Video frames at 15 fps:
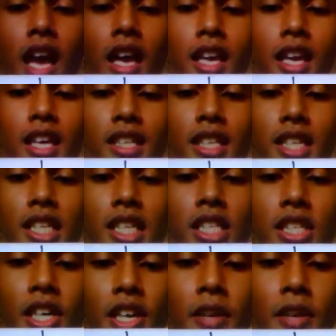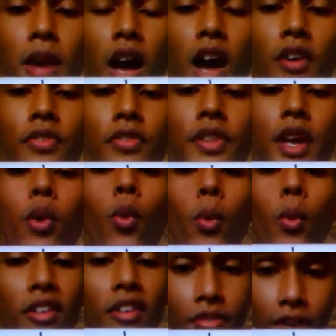in the term of the
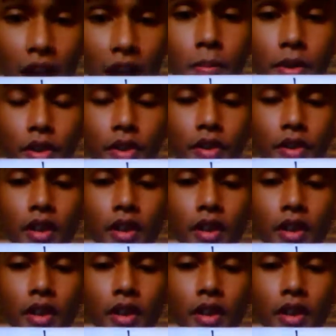wave number